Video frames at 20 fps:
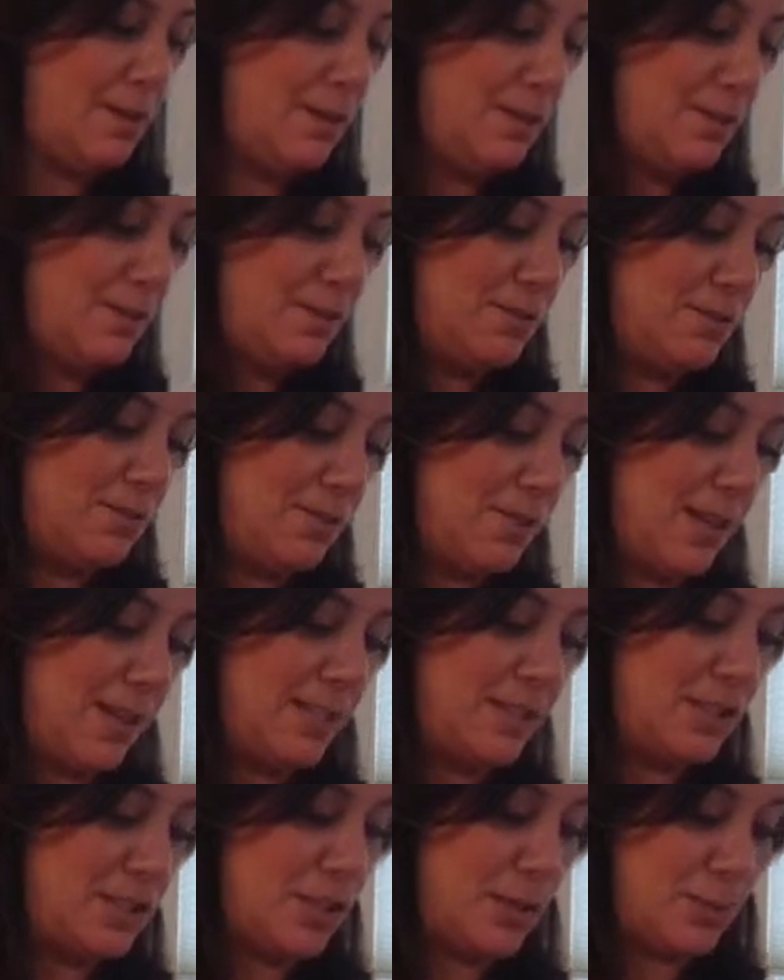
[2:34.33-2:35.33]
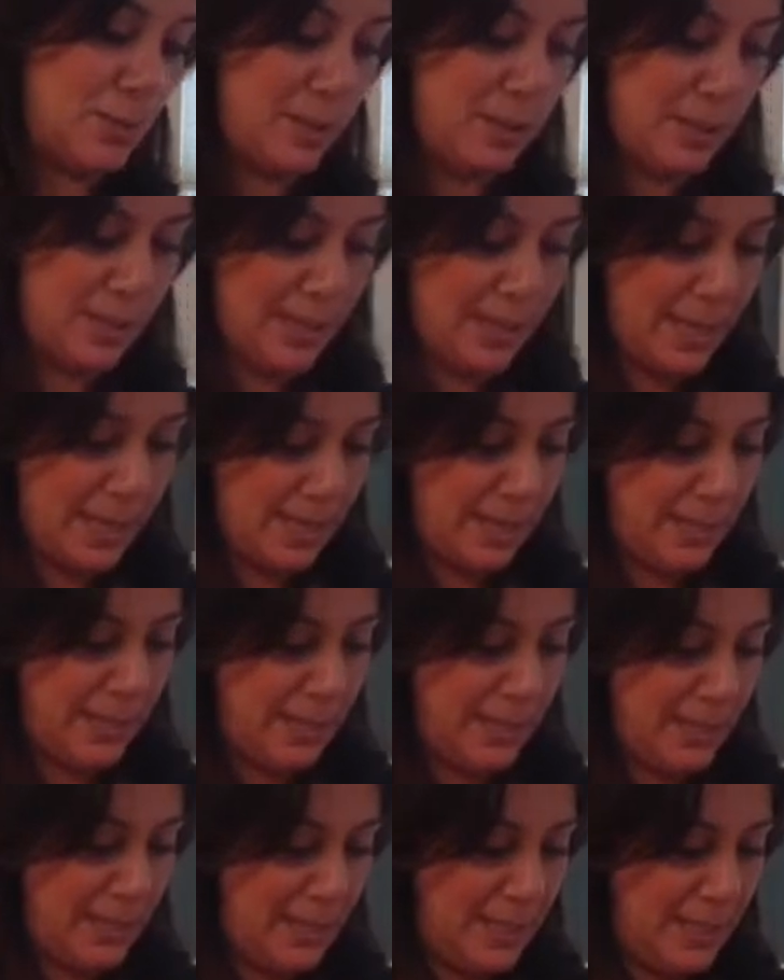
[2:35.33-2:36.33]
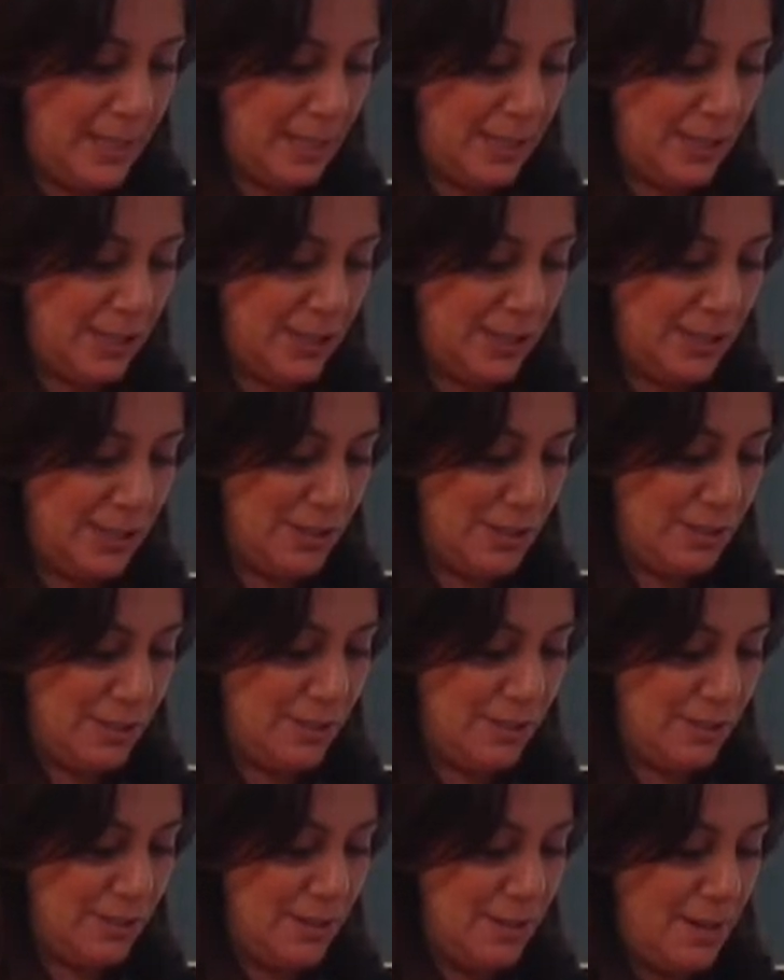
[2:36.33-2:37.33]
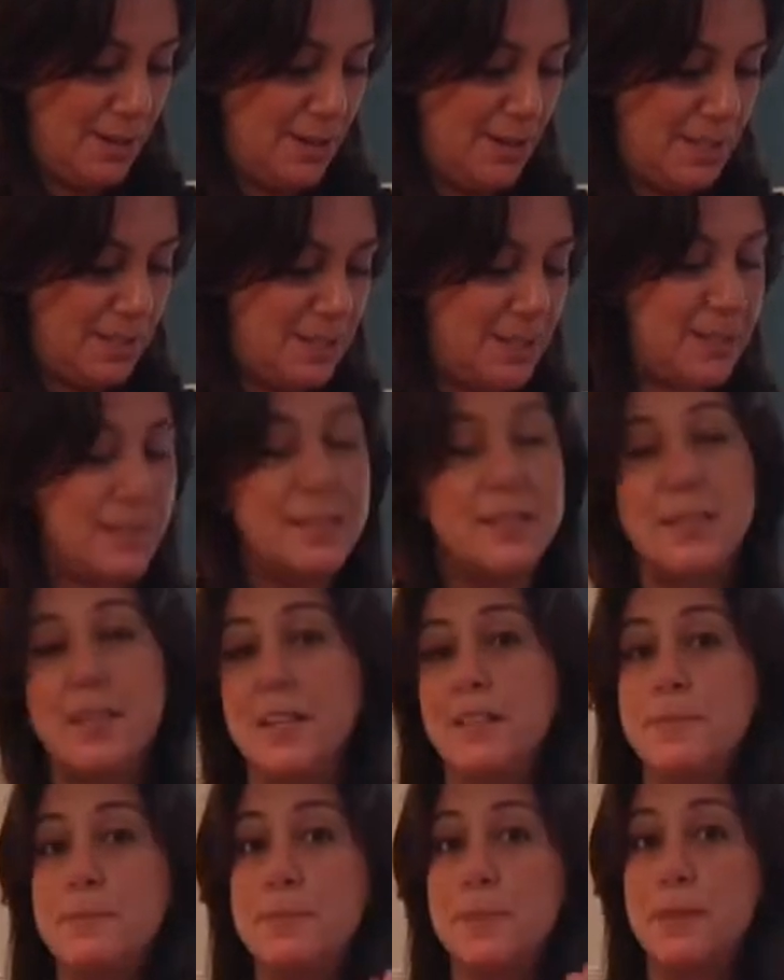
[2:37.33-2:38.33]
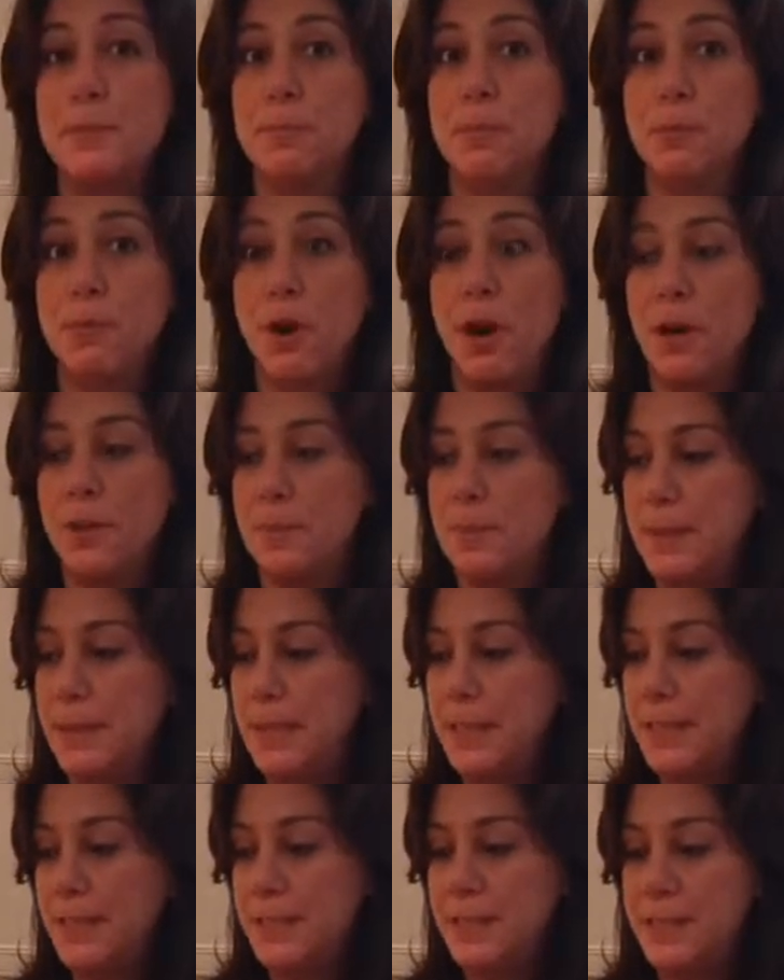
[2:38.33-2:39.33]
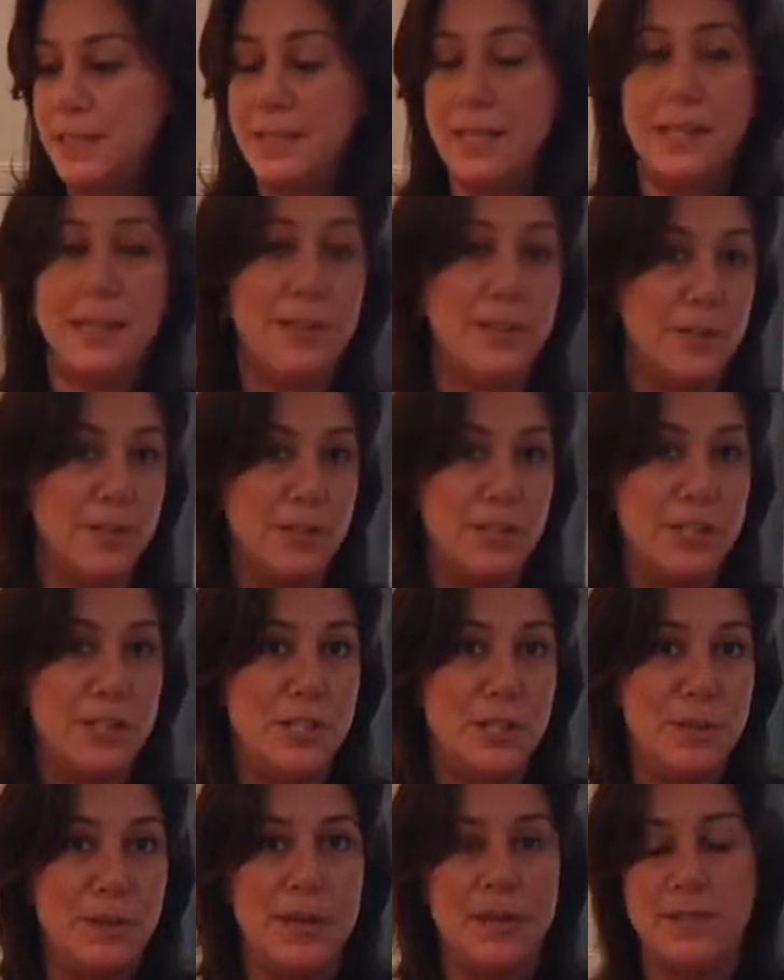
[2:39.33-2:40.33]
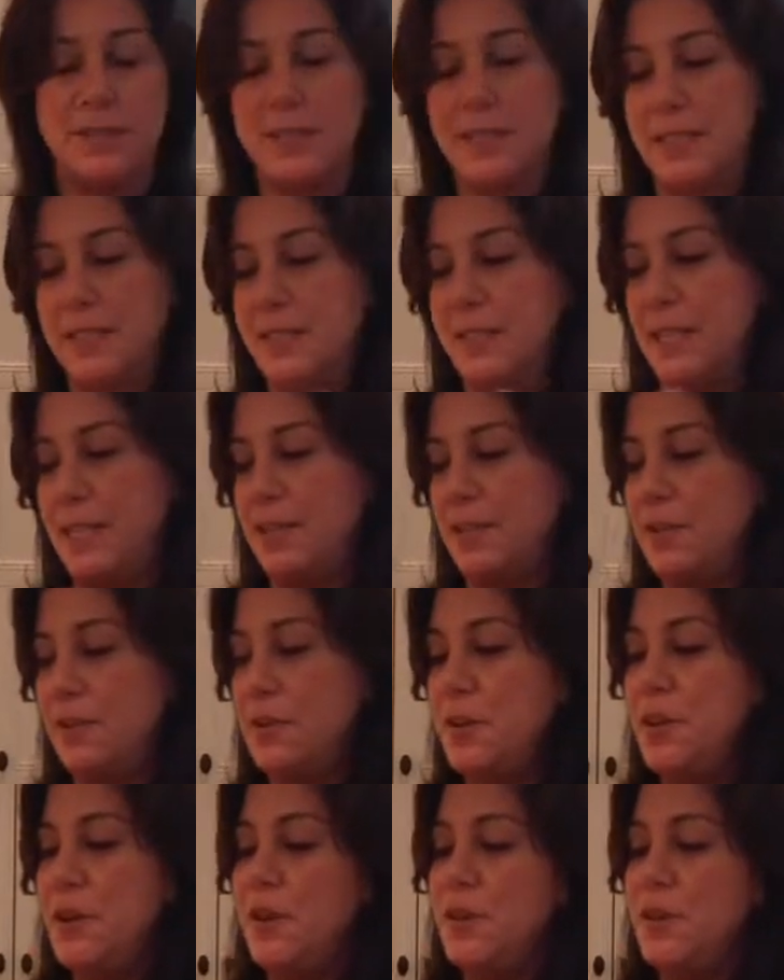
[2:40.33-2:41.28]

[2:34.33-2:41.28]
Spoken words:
All right, so we're going to get in here 6 cups of broth, but this is a 32-ounce container.